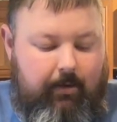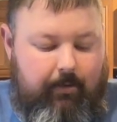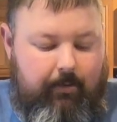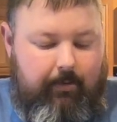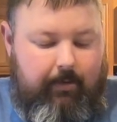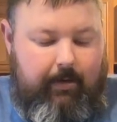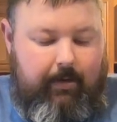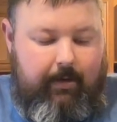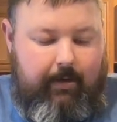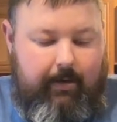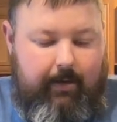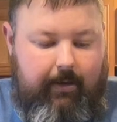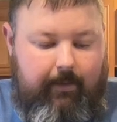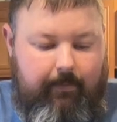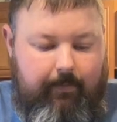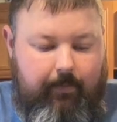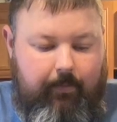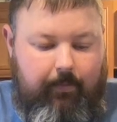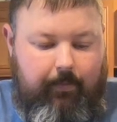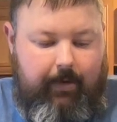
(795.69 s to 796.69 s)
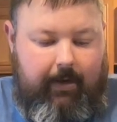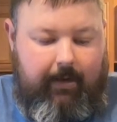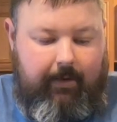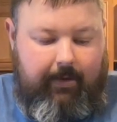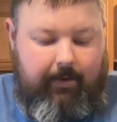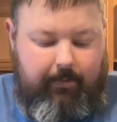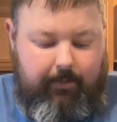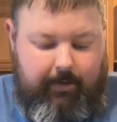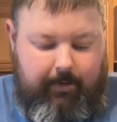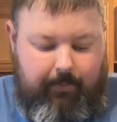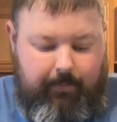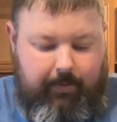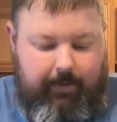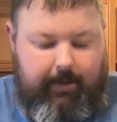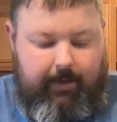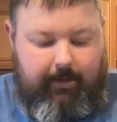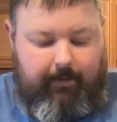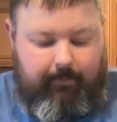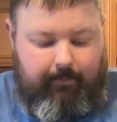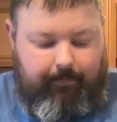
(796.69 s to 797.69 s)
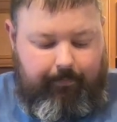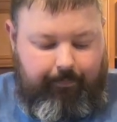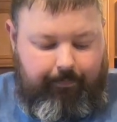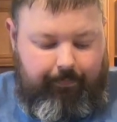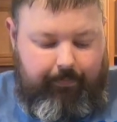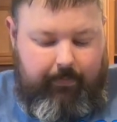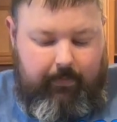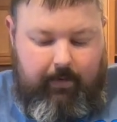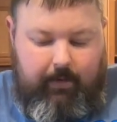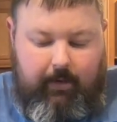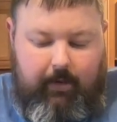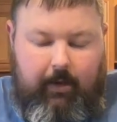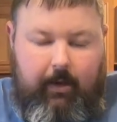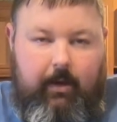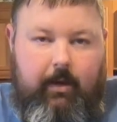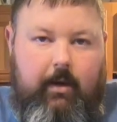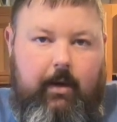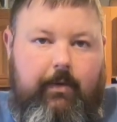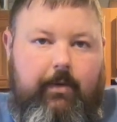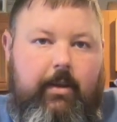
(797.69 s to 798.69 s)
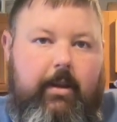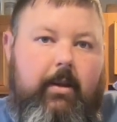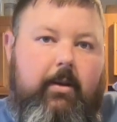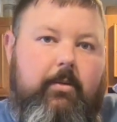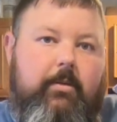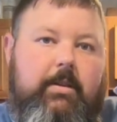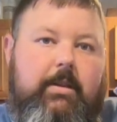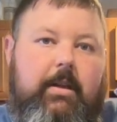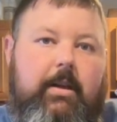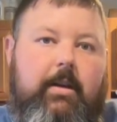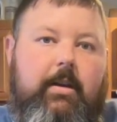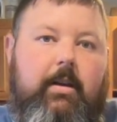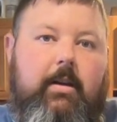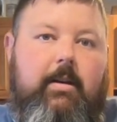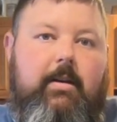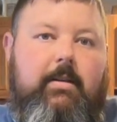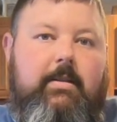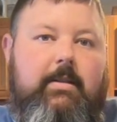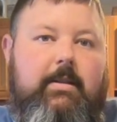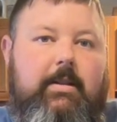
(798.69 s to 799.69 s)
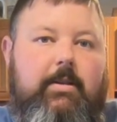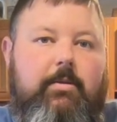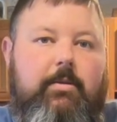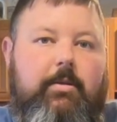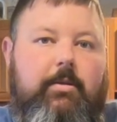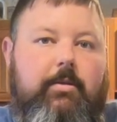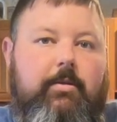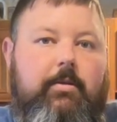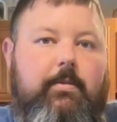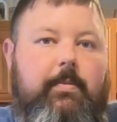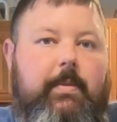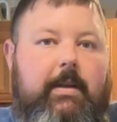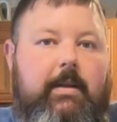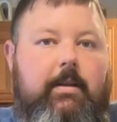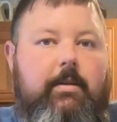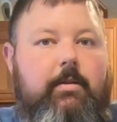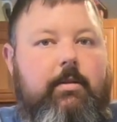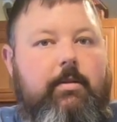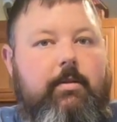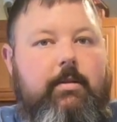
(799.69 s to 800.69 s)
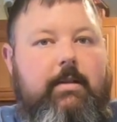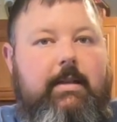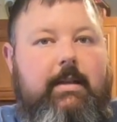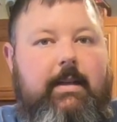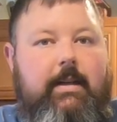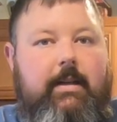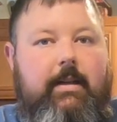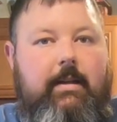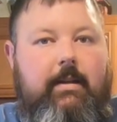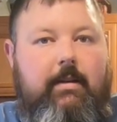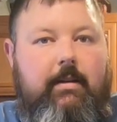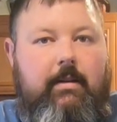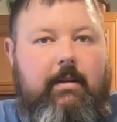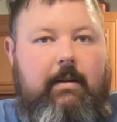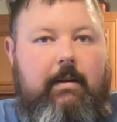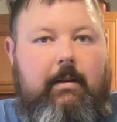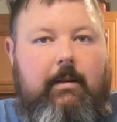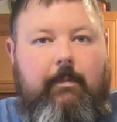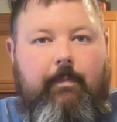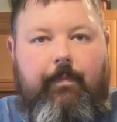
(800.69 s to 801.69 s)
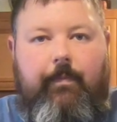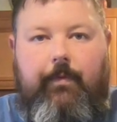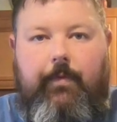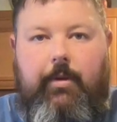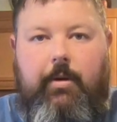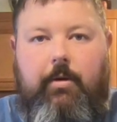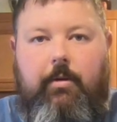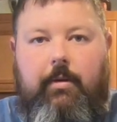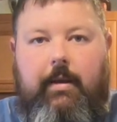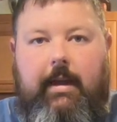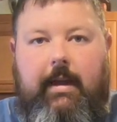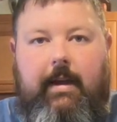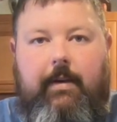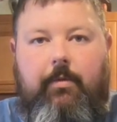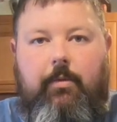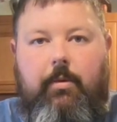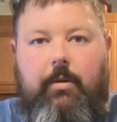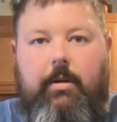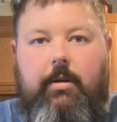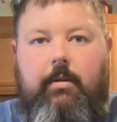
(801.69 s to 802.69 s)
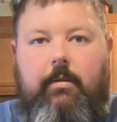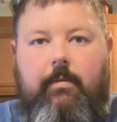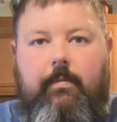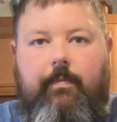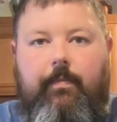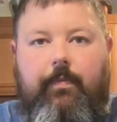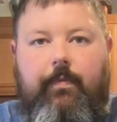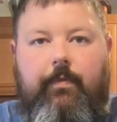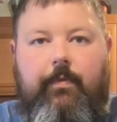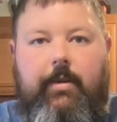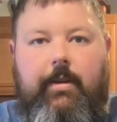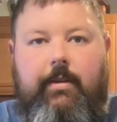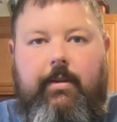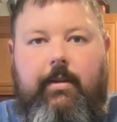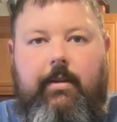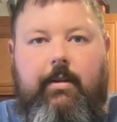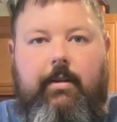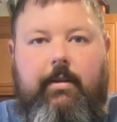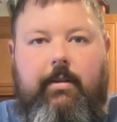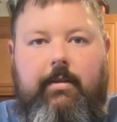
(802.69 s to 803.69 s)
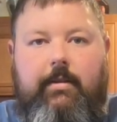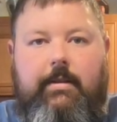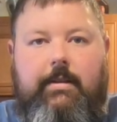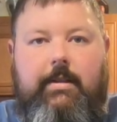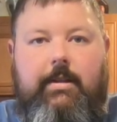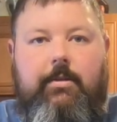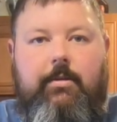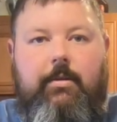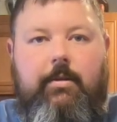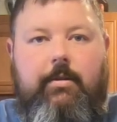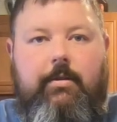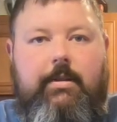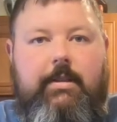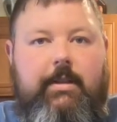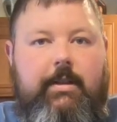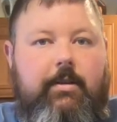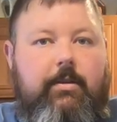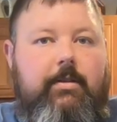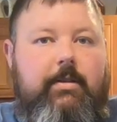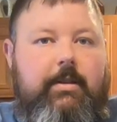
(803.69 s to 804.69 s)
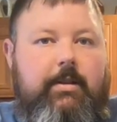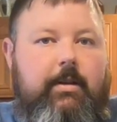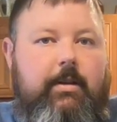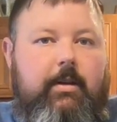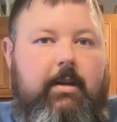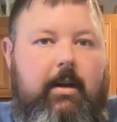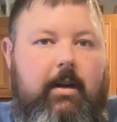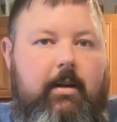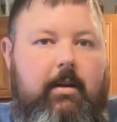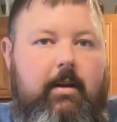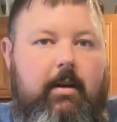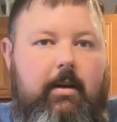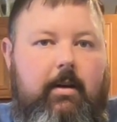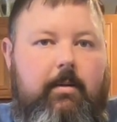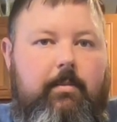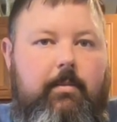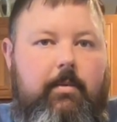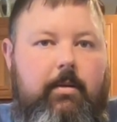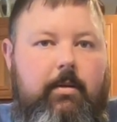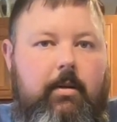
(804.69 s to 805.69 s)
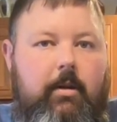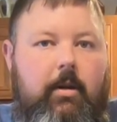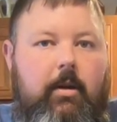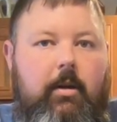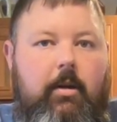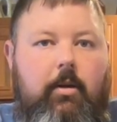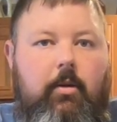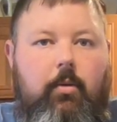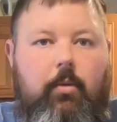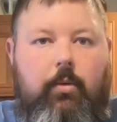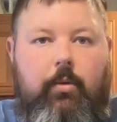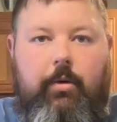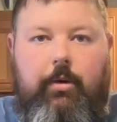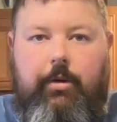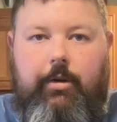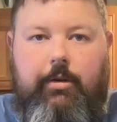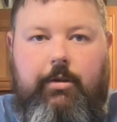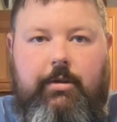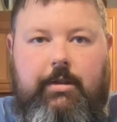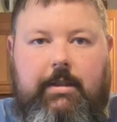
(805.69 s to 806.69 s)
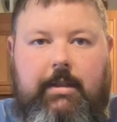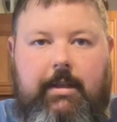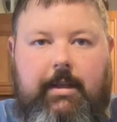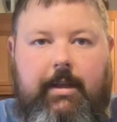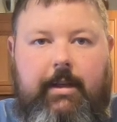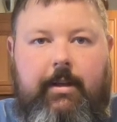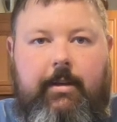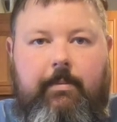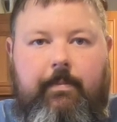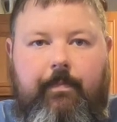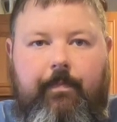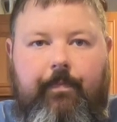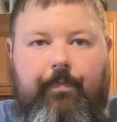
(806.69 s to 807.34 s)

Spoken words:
Okay, now that we're completed, everything was done on a Z-Grill's pellet grill today. If you don't have one, visit zgrillsalescenter.com. Order yours today.